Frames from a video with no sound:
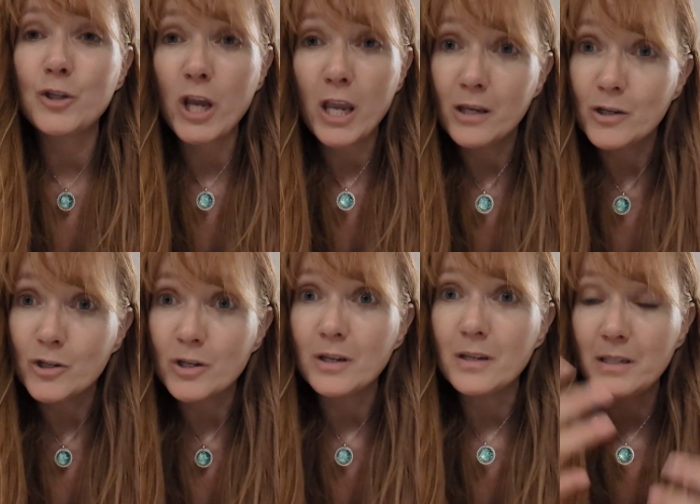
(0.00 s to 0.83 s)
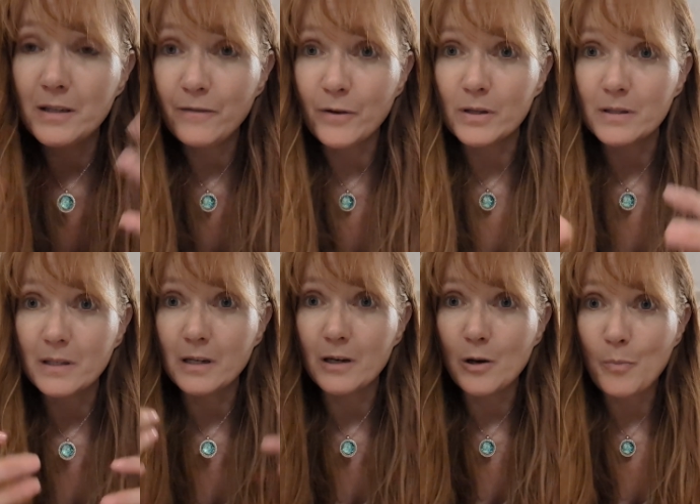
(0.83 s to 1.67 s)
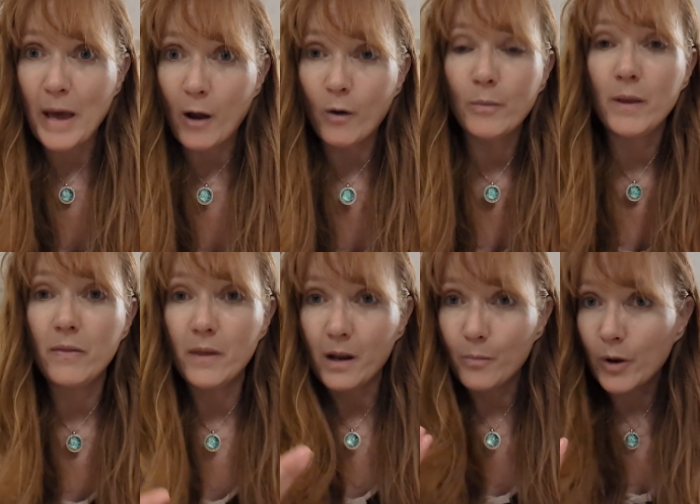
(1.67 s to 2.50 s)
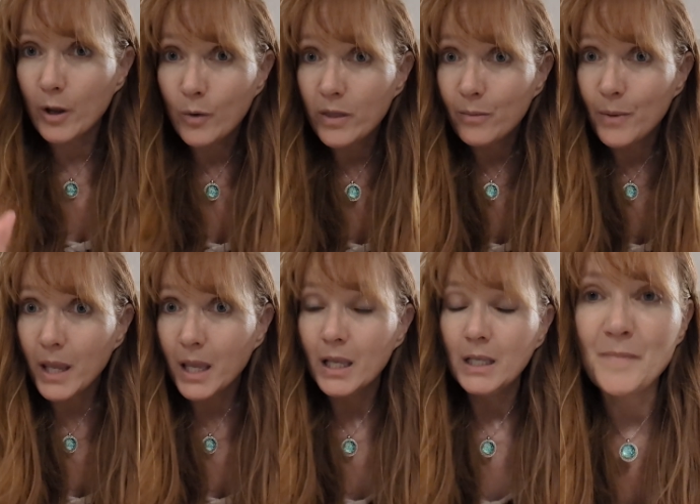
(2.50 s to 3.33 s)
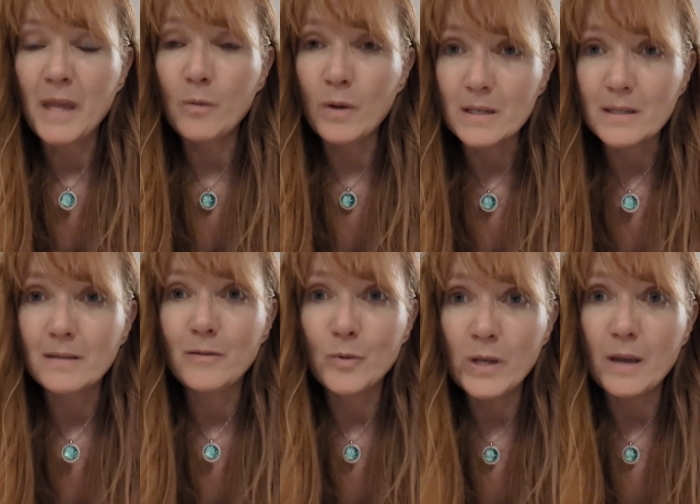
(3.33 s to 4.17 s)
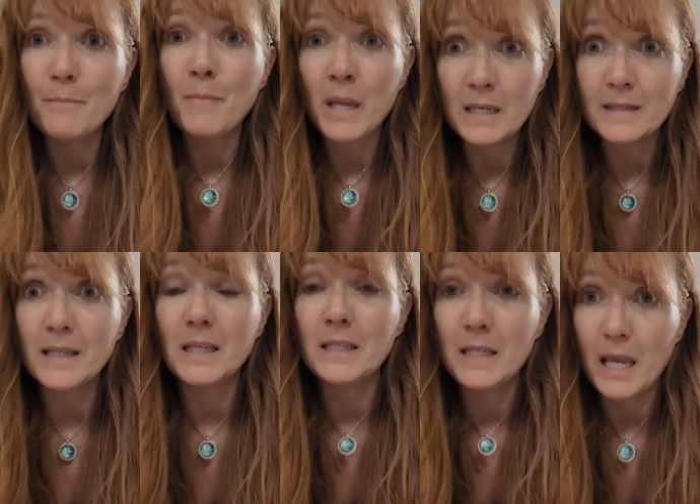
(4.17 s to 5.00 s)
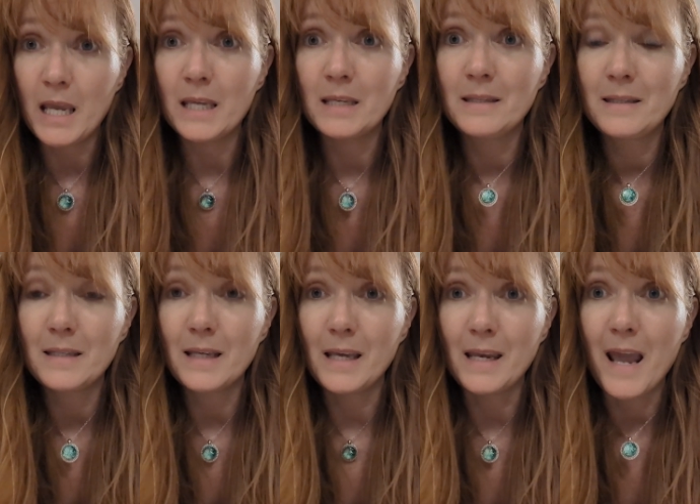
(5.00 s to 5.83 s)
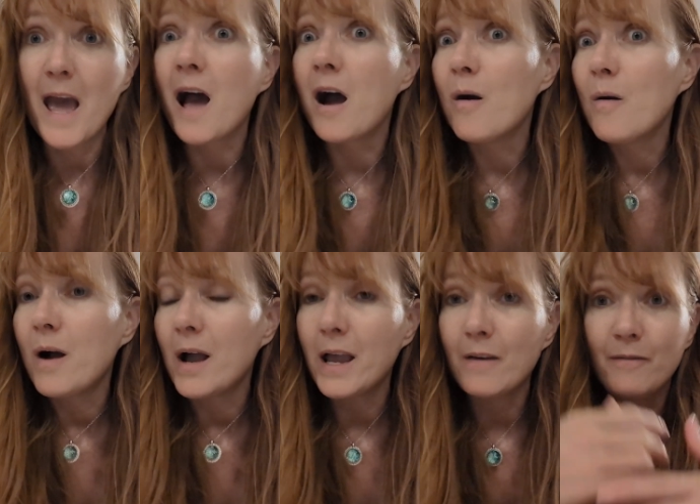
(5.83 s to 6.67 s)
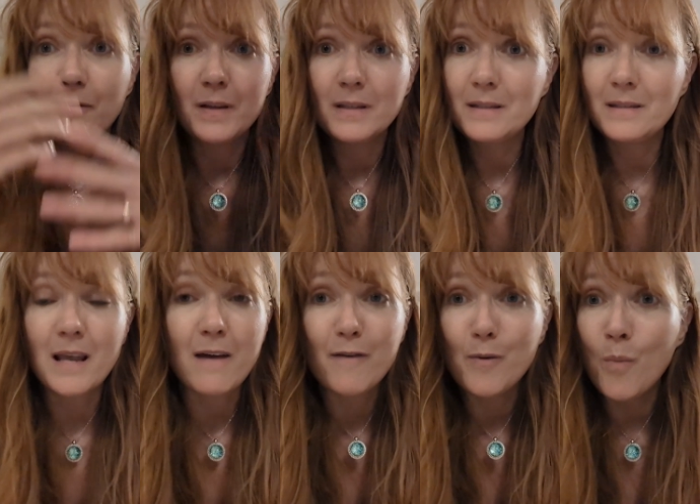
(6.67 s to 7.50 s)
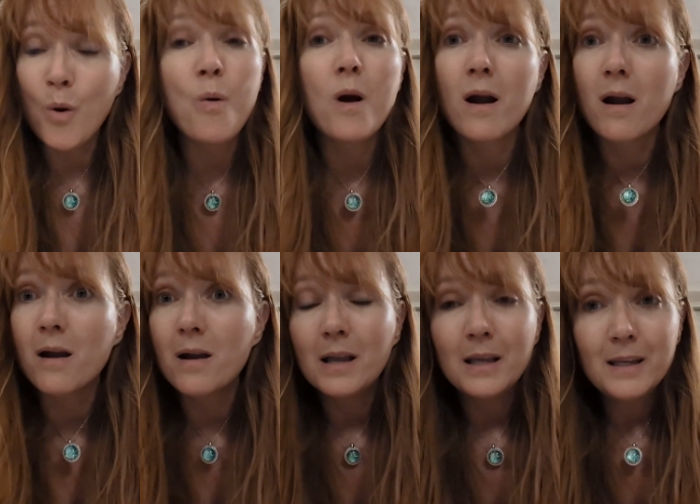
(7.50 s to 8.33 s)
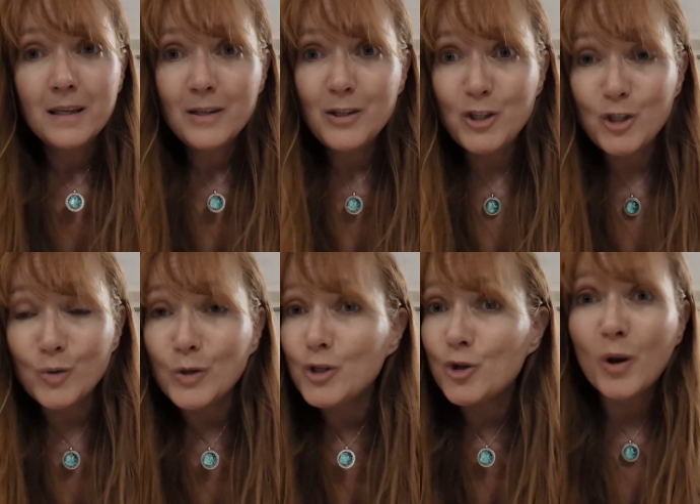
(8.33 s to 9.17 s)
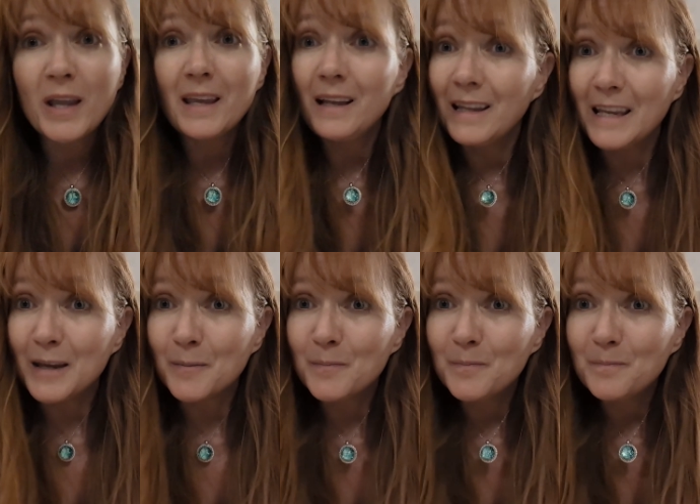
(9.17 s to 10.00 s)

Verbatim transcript: change and a difference and an empowerment that I bring with me. Anyways, three amazing days, and now I have seven more to enjoy Italy.